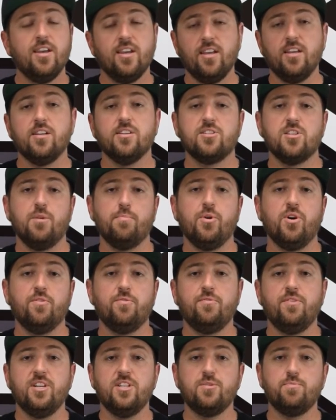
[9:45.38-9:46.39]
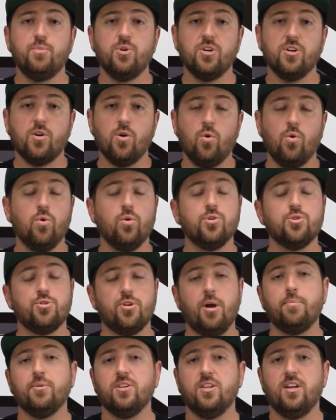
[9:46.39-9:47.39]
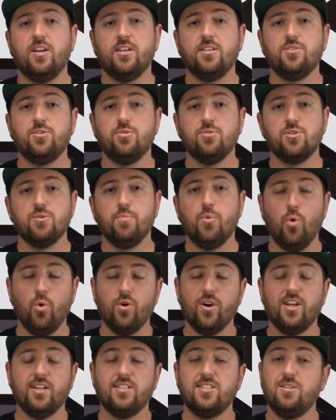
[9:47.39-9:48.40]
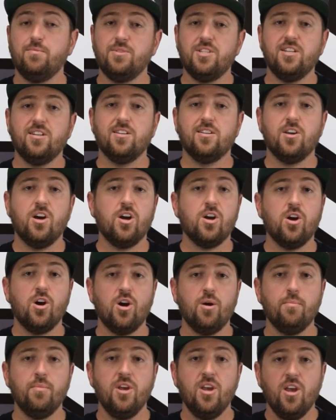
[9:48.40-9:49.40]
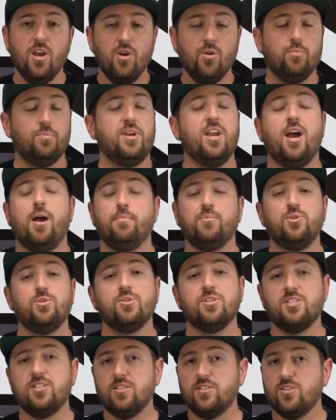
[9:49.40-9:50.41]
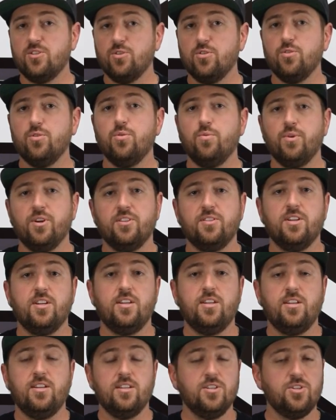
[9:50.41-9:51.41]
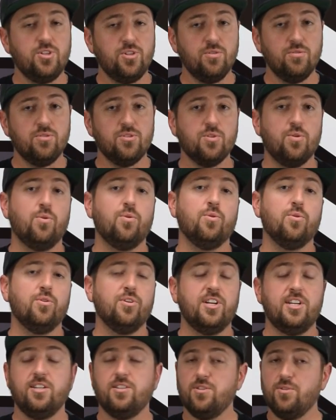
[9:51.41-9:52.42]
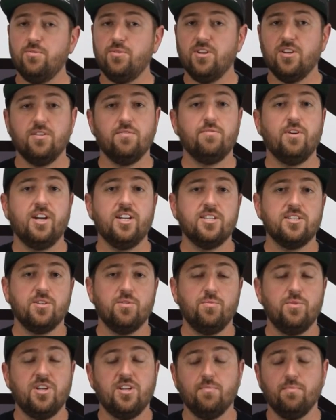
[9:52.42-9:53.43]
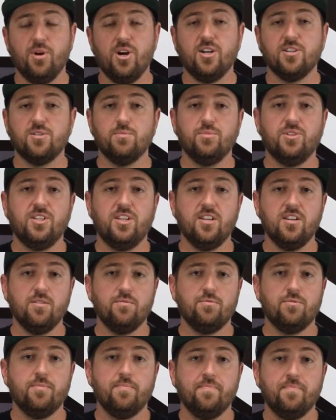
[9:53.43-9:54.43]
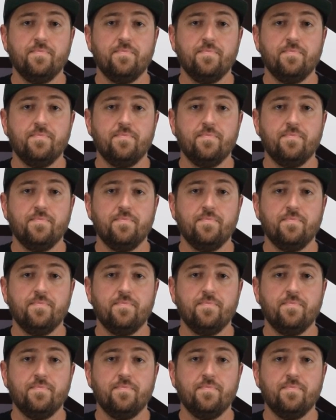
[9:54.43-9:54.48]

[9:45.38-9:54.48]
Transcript: Hit us up on Facebook or drop a line to support at teamtekin.com. Be happy to assist you with any issues or any tuning advice that we can possibly give.